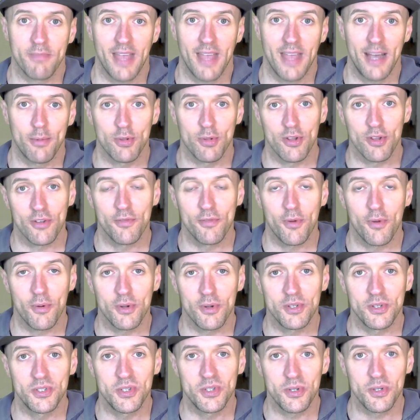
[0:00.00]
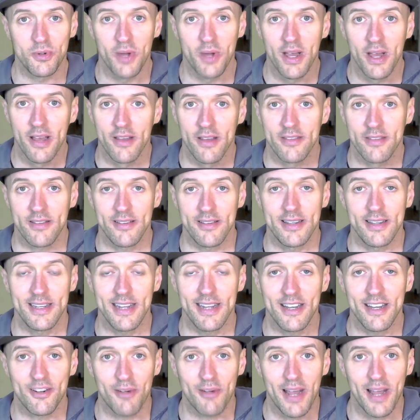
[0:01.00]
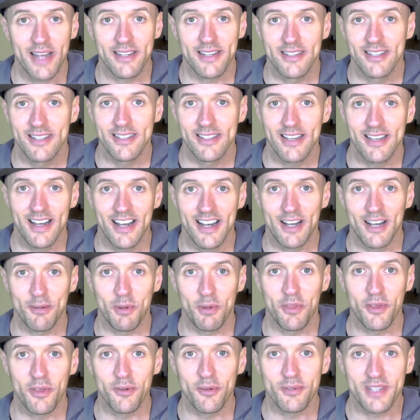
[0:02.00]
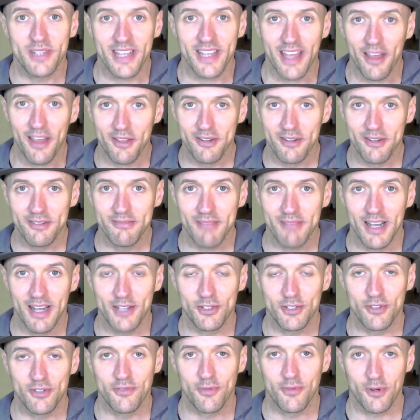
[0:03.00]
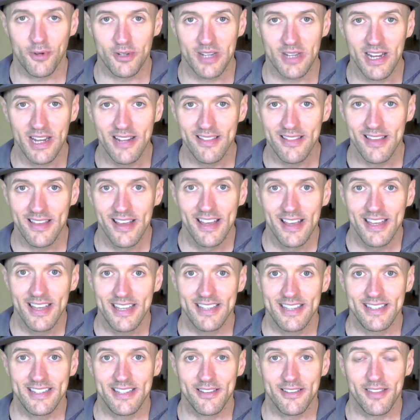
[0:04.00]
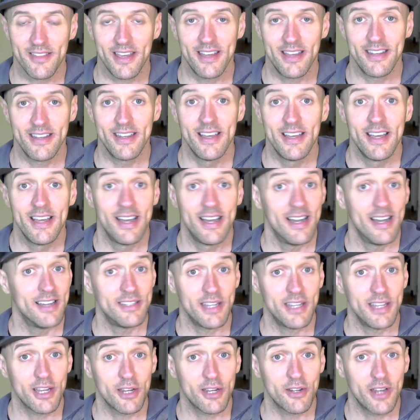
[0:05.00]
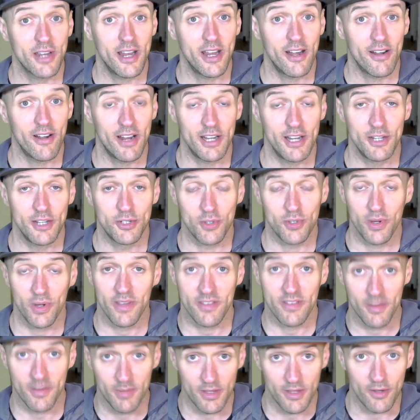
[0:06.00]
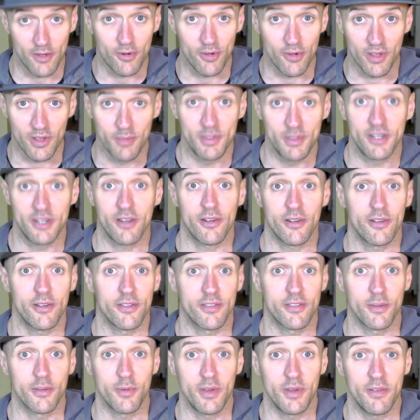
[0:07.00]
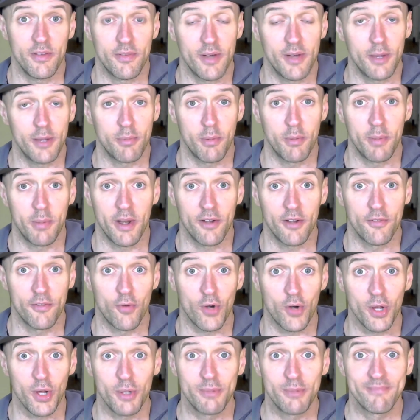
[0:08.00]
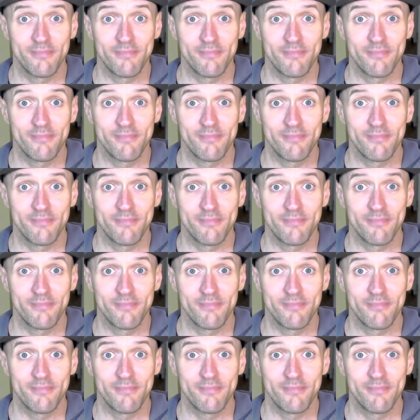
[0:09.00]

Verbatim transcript: I will look forward to starting to interact uh, with you together on June 14th. Until then, uh, take good care and enjoy some of the early materials that we've uh, prepared for you.